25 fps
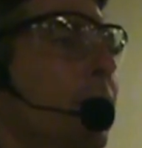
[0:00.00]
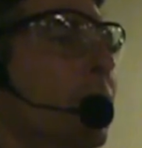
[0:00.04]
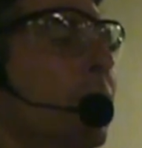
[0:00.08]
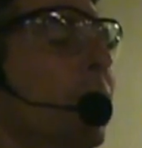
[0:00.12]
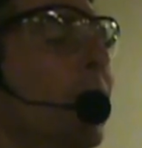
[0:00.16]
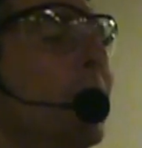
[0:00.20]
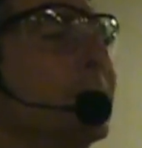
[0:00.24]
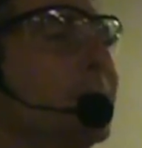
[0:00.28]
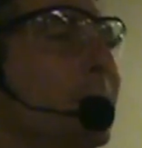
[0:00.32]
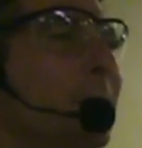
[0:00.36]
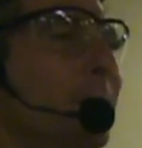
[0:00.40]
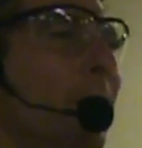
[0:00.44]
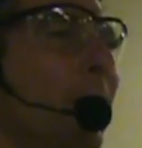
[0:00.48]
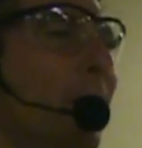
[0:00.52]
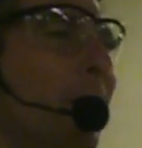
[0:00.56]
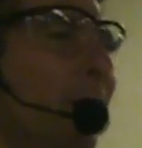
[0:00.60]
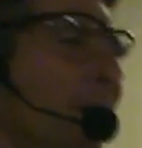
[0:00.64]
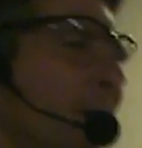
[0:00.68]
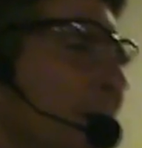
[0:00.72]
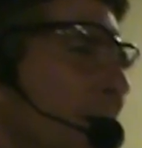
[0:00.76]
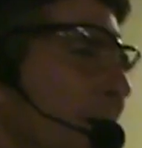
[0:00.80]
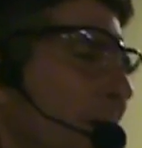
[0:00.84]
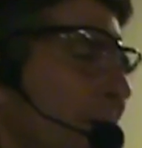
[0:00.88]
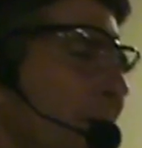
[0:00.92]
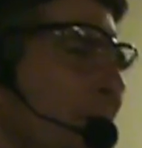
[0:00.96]
Question there.
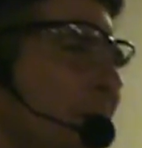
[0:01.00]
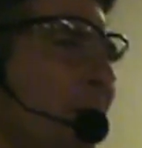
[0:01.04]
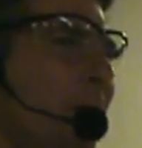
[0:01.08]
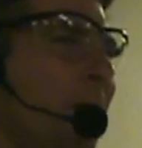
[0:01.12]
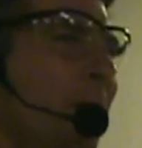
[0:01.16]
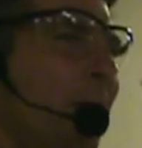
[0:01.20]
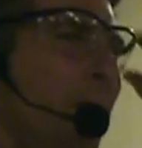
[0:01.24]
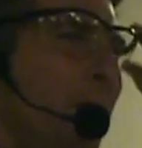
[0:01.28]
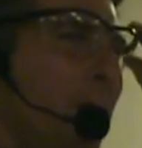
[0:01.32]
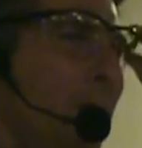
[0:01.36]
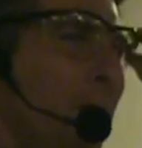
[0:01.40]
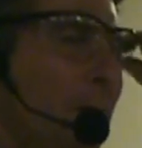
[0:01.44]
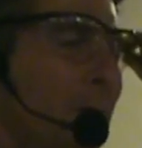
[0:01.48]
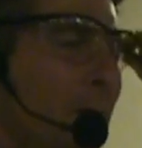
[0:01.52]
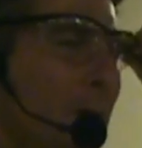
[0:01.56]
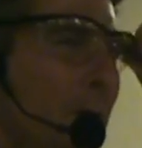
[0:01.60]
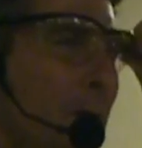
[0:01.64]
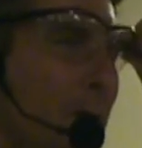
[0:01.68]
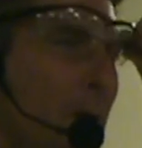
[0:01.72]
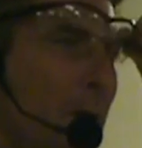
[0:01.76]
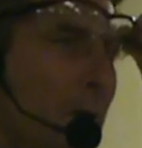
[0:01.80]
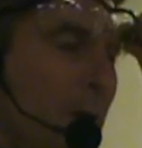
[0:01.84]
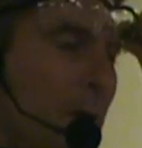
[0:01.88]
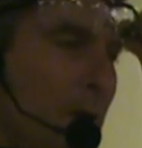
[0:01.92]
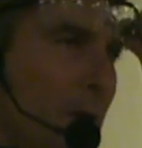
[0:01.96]
Do you have that
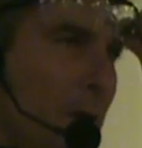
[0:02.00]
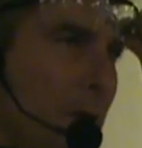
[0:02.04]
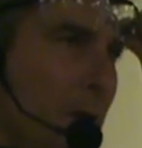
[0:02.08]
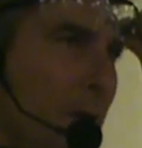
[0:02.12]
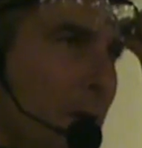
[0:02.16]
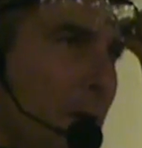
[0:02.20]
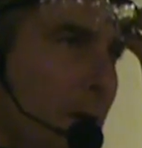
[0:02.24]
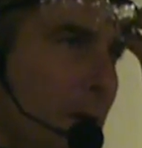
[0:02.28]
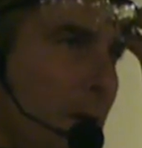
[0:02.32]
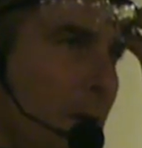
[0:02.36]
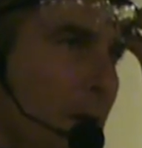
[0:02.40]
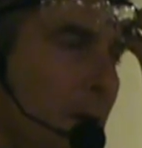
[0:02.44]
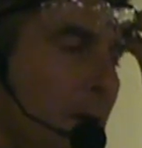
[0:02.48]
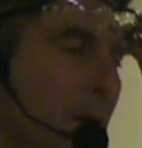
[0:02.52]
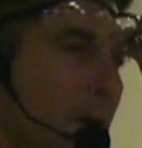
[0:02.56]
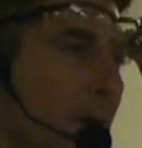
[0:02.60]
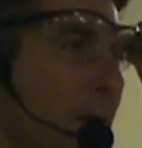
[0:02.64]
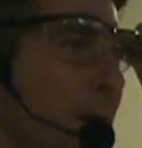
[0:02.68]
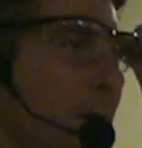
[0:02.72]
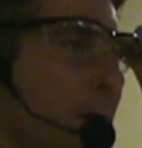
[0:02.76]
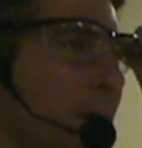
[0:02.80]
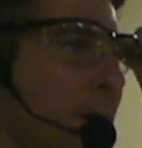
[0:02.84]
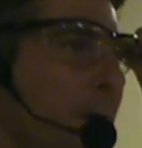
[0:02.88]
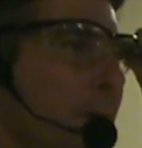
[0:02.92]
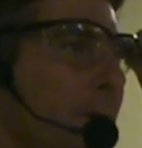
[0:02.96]
tool almost completely
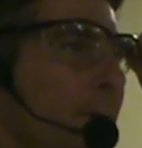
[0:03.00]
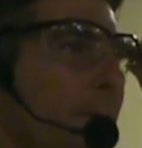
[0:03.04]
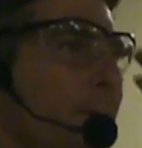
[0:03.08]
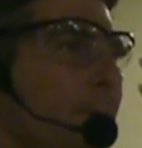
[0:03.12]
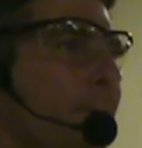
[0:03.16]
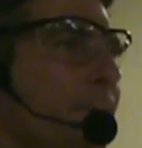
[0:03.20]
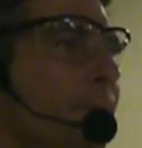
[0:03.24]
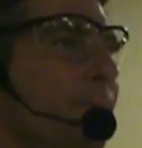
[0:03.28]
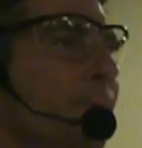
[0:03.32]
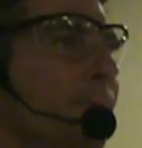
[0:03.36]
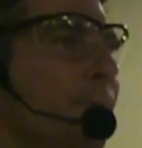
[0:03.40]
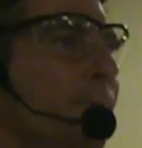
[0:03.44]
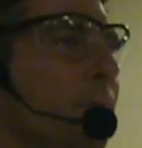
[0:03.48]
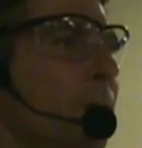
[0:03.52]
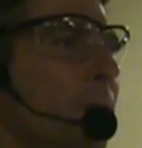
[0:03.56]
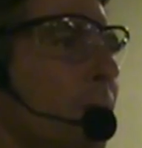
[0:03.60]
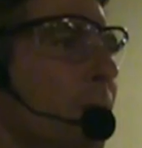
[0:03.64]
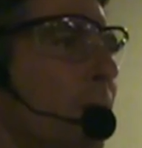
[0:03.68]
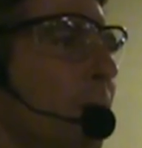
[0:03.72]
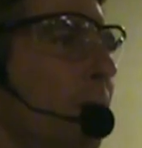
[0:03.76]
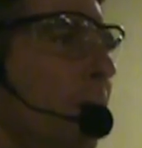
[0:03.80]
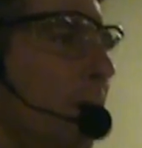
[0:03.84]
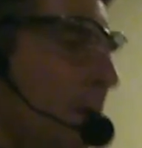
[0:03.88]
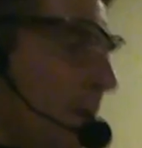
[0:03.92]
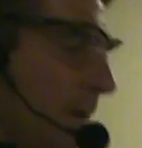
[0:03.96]
closed when
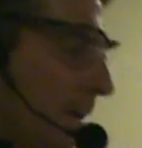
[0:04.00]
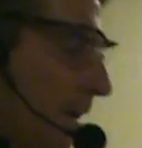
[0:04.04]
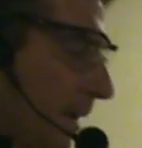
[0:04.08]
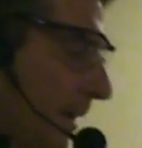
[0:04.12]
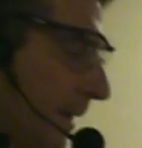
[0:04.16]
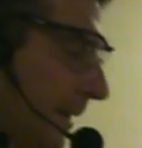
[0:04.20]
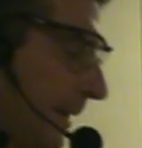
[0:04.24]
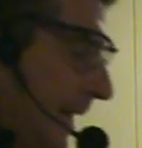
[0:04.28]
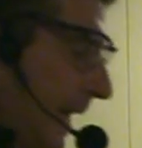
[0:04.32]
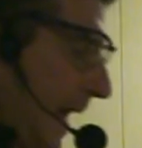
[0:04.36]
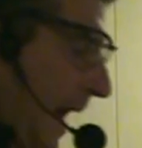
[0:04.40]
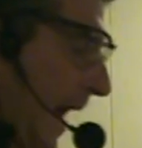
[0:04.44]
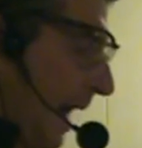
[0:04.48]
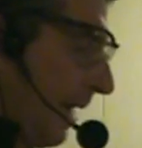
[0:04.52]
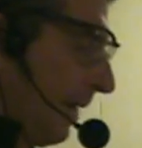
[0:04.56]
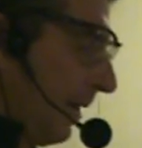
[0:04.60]
you're... Yeah,